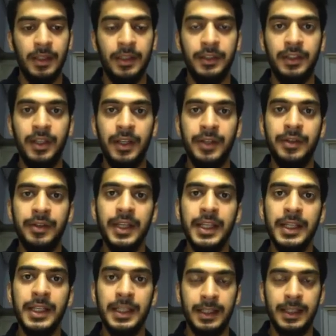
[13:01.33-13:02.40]
The letter
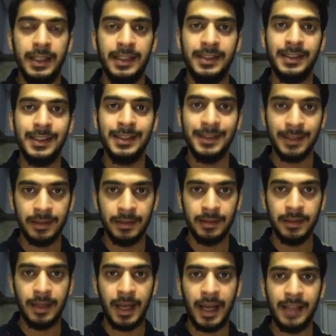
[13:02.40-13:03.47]
e is considered
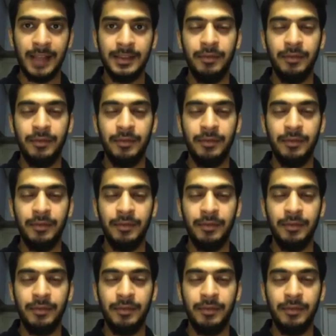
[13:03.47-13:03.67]
as the